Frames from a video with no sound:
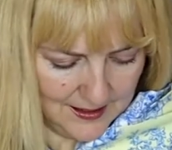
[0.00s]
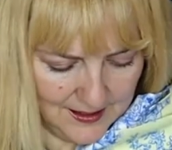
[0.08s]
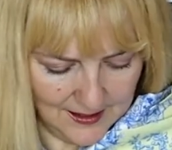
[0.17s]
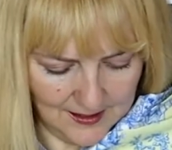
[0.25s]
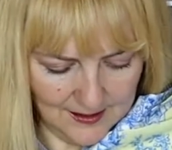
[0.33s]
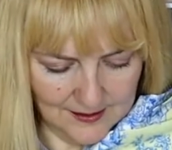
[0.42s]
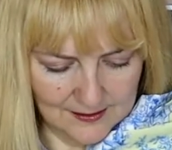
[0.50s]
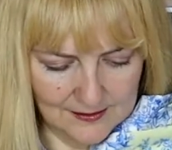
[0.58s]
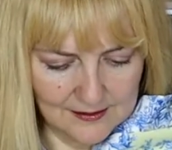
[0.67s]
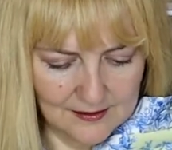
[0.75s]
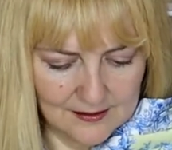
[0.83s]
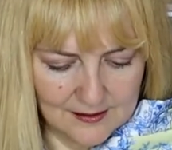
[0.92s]

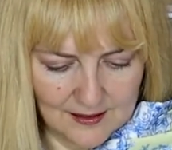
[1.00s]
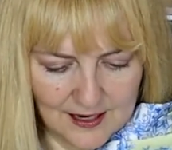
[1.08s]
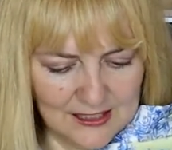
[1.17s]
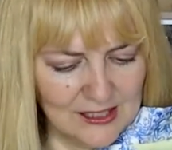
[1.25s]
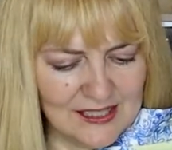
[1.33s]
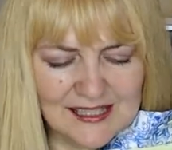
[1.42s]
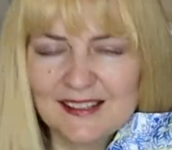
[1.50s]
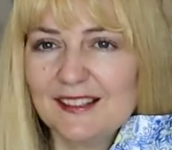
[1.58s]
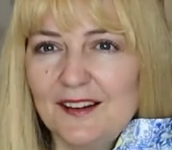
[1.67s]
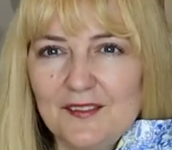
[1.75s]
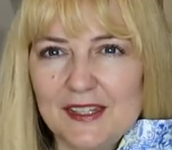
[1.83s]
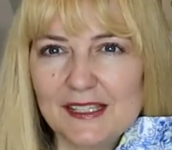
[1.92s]
And I just
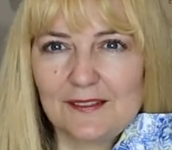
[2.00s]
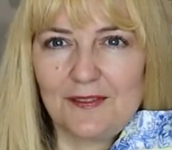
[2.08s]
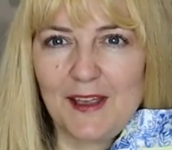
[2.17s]
love this